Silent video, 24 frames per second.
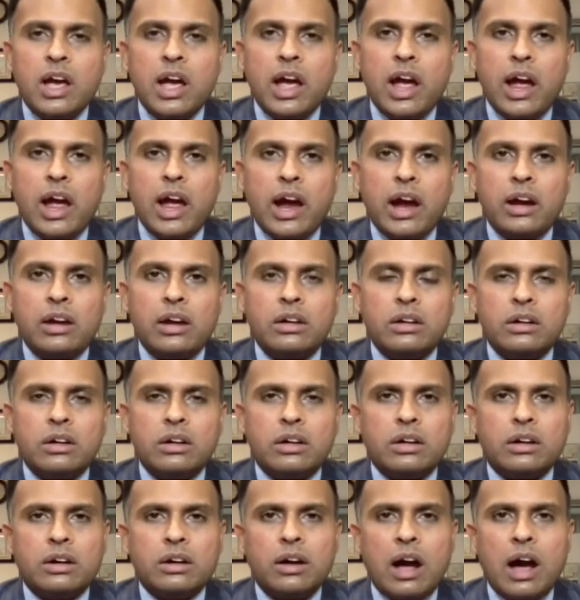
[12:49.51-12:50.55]
And
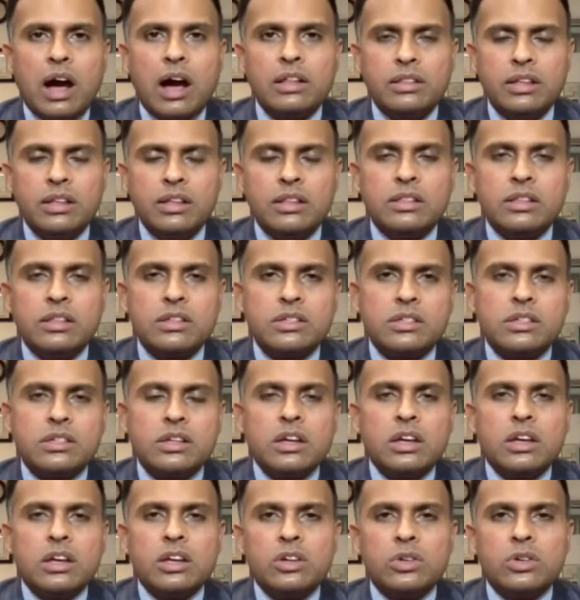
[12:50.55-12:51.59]
I think this,
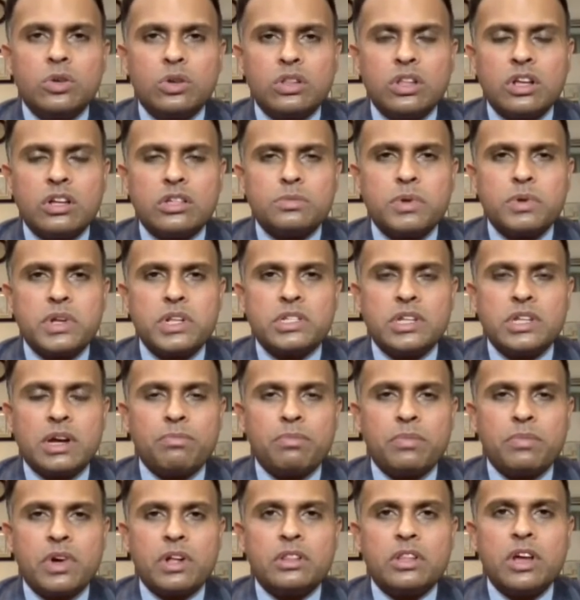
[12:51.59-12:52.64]
there's been
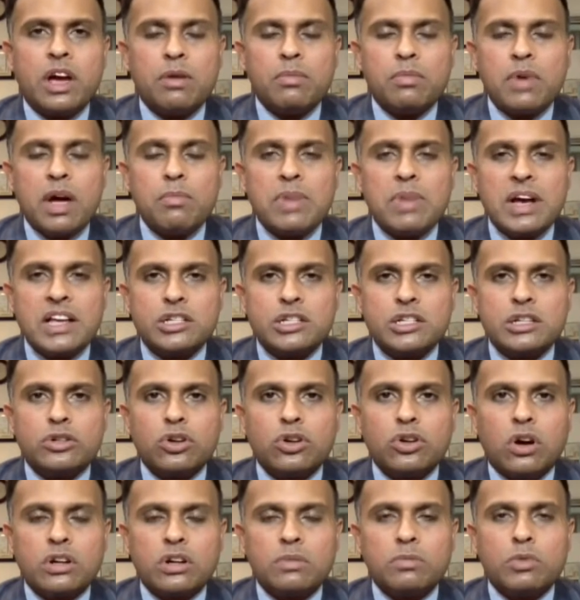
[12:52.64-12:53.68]
some, the ambassador
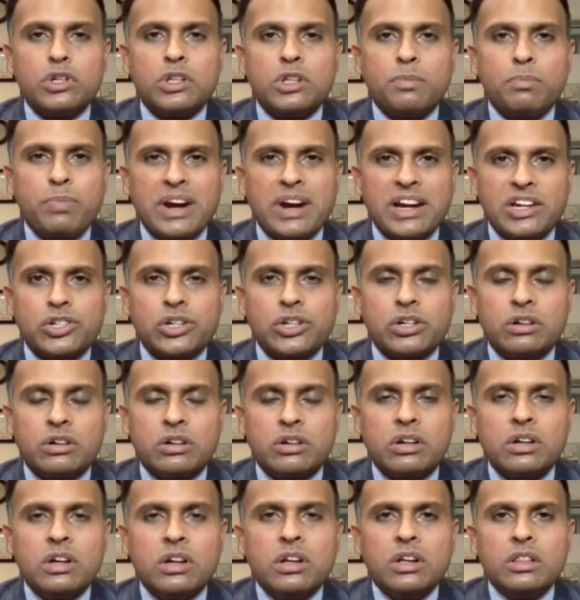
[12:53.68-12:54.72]
talked about the pressure.
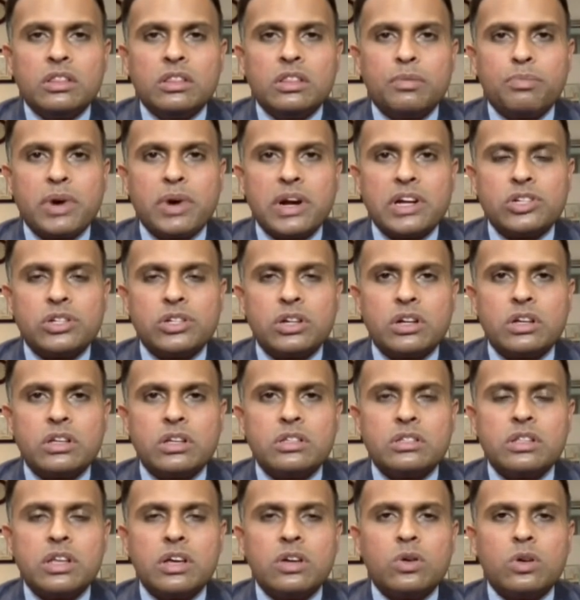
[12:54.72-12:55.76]
The pressure is,
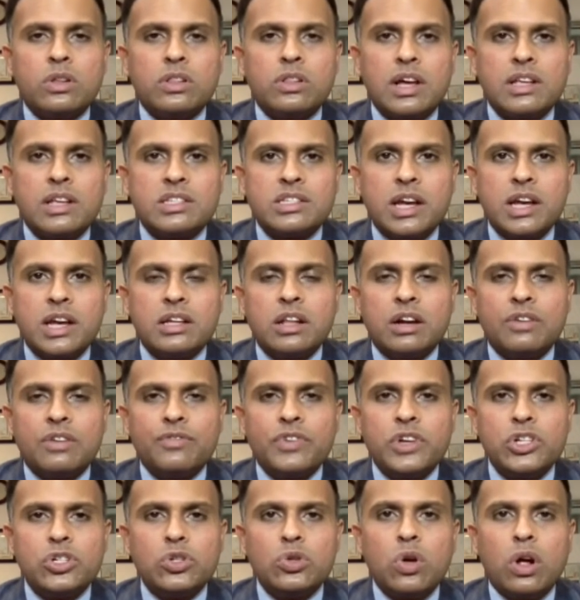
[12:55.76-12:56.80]
they are saying that
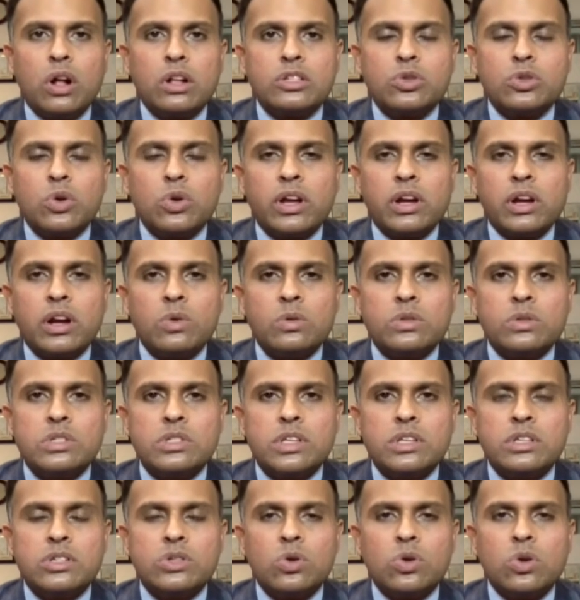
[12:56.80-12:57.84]
we should also announce the
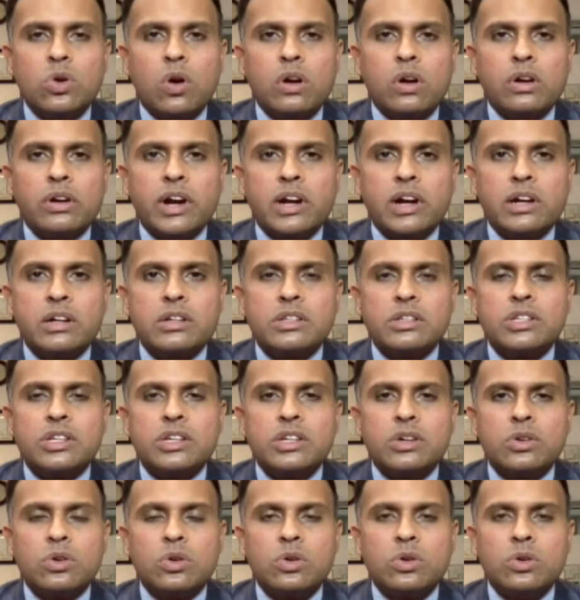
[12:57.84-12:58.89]
so-called net
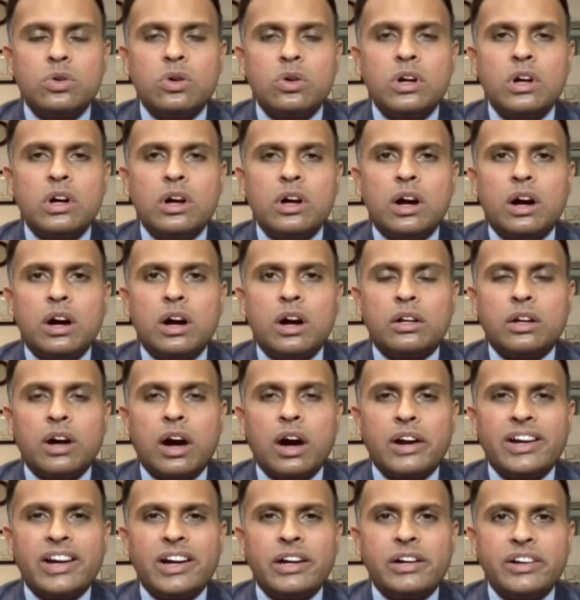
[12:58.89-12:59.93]
zero
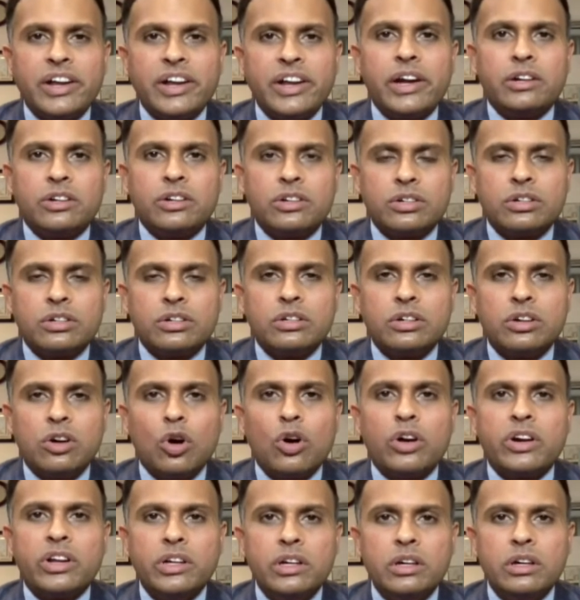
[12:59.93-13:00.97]
target date or
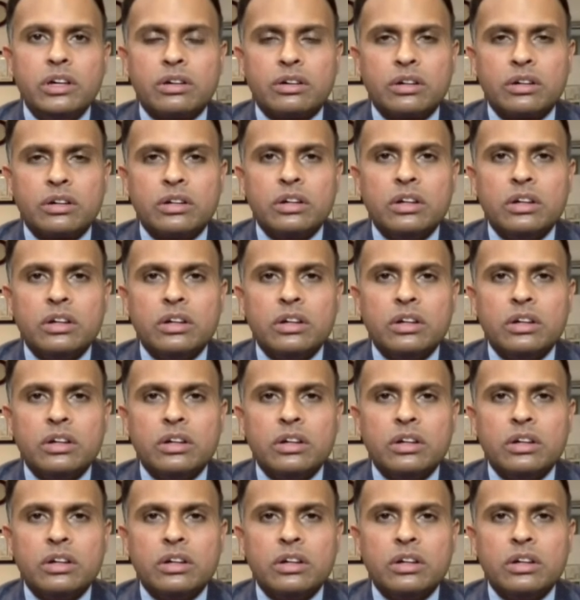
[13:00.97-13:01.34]
year.